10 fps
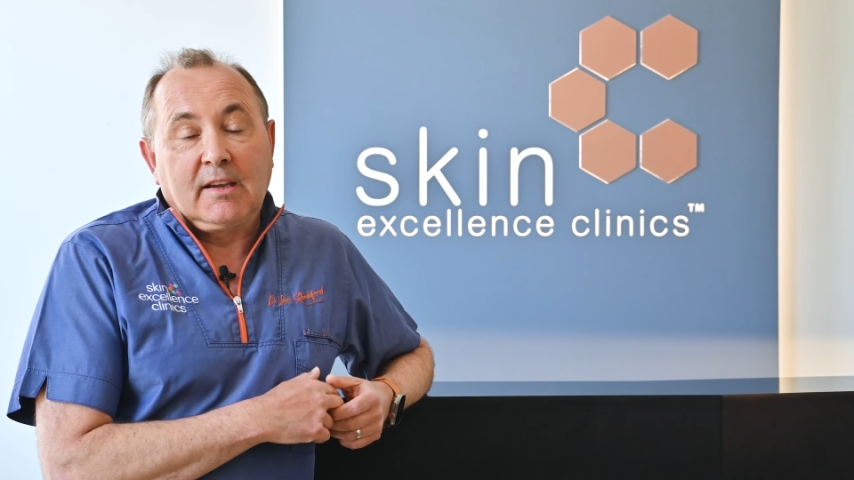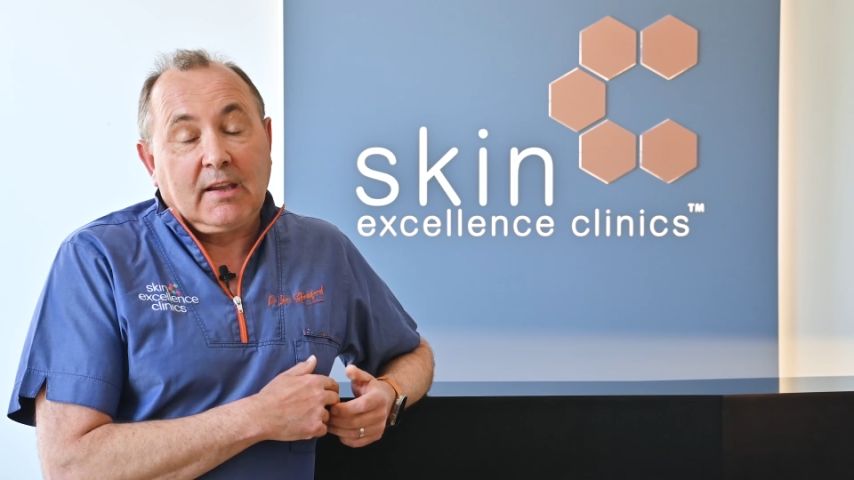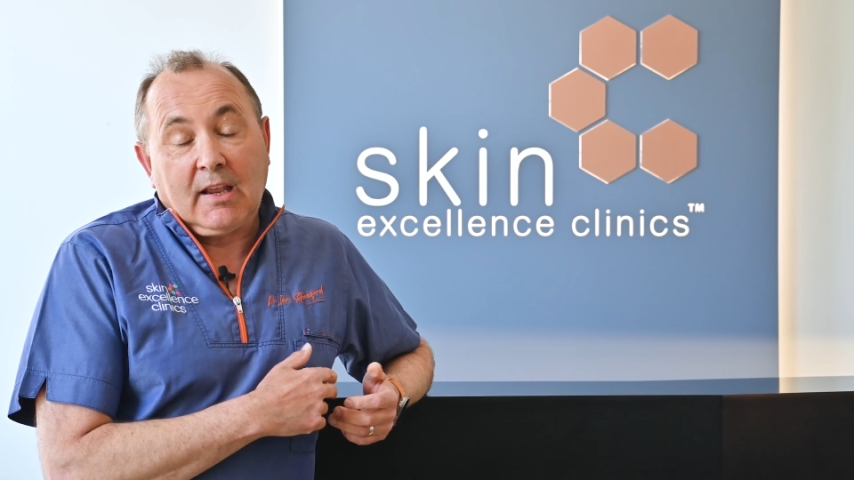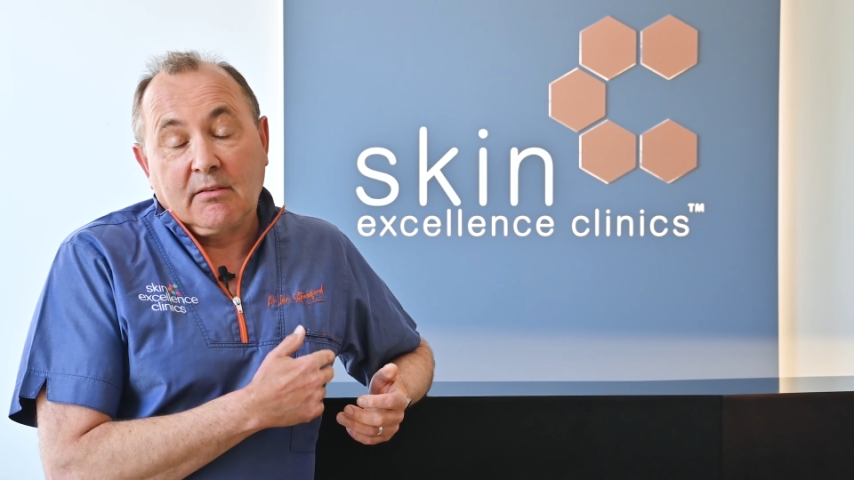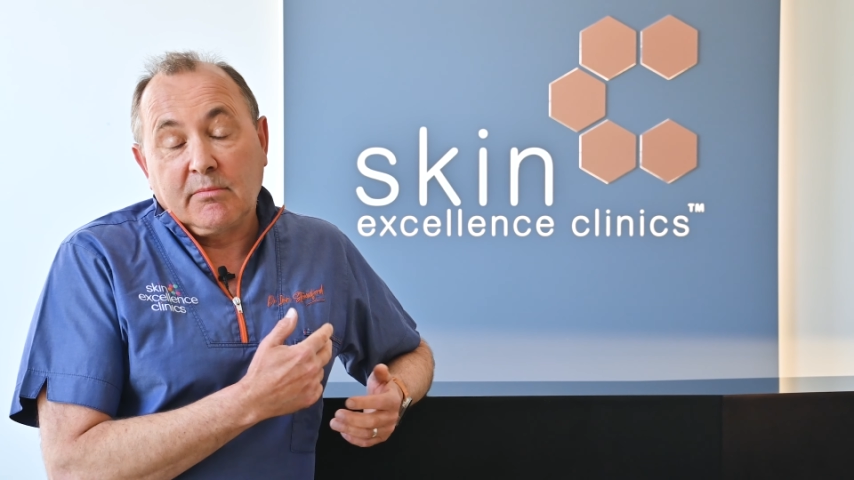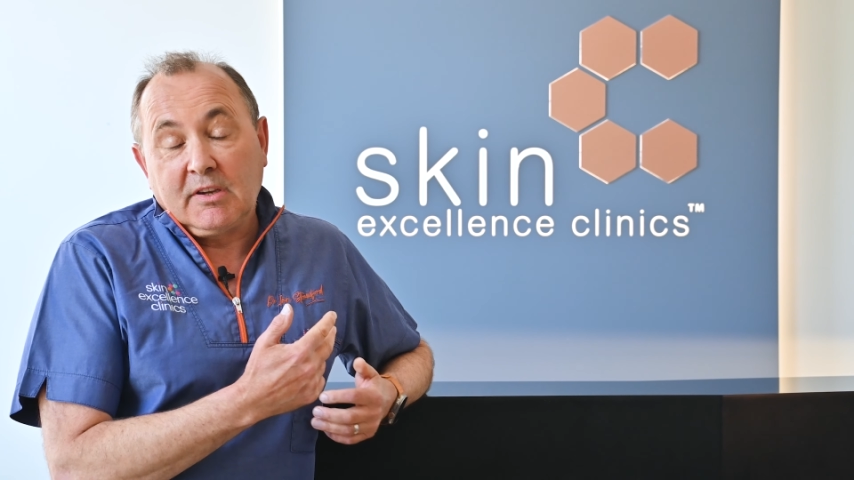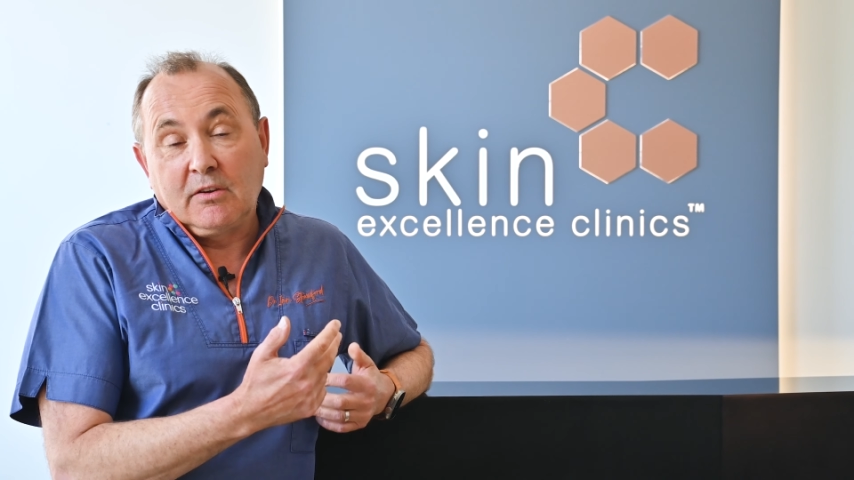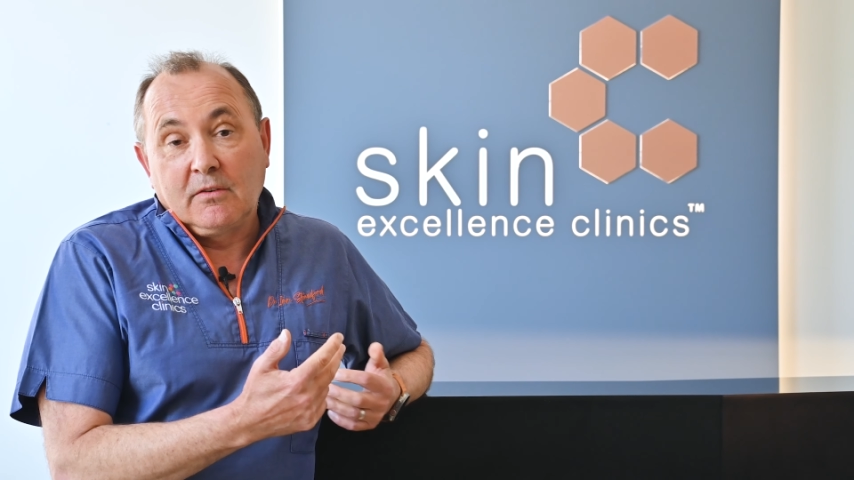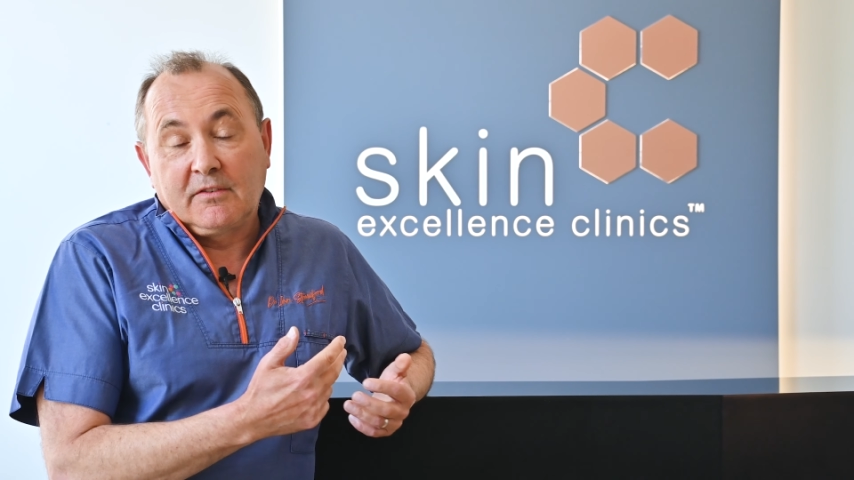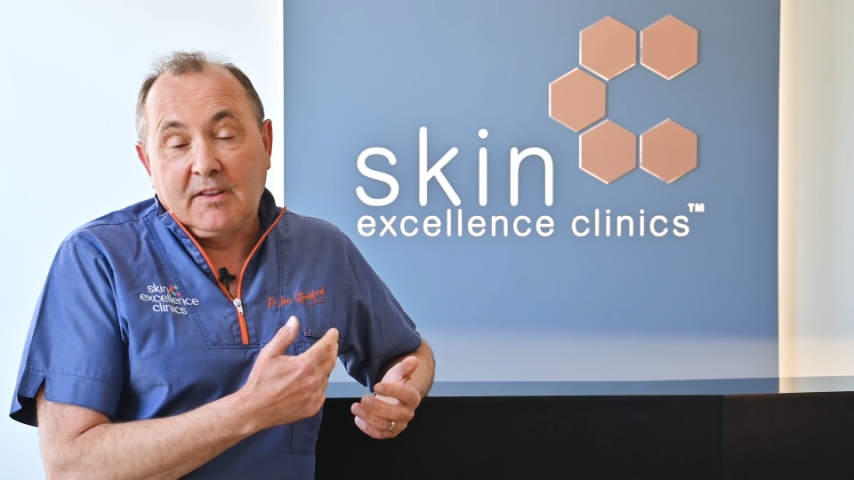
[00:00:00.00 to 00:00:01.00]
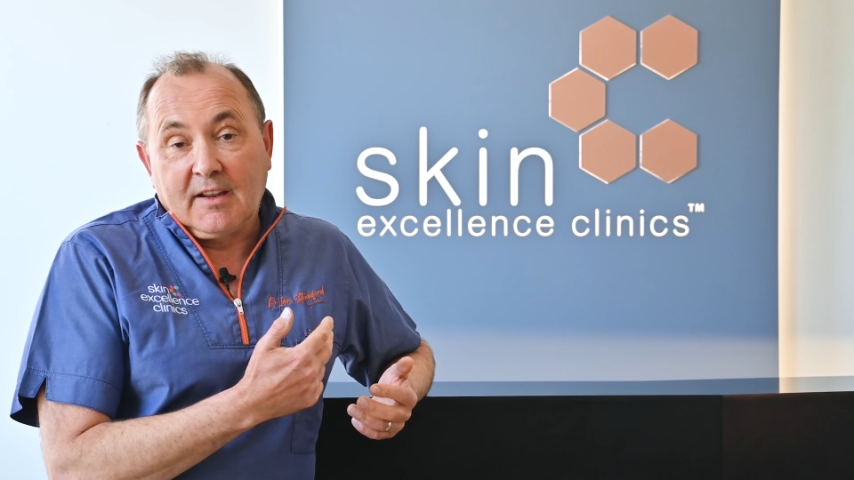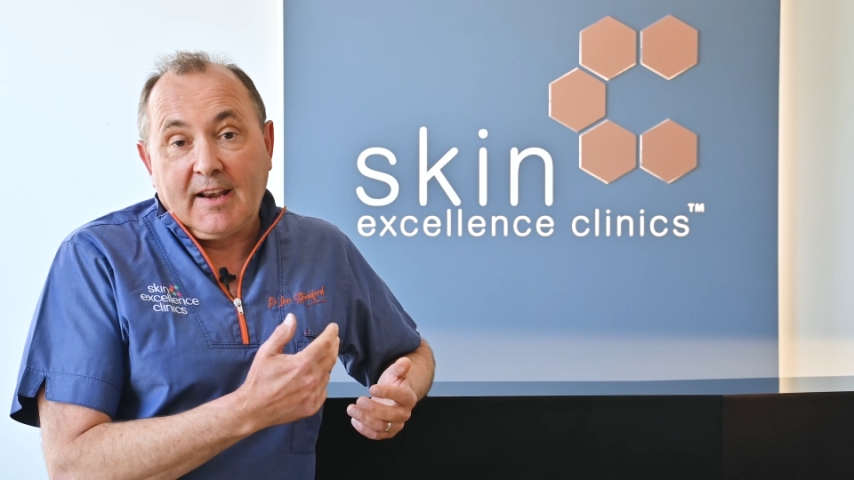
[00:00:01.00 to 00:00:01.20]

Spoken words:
It can be used in the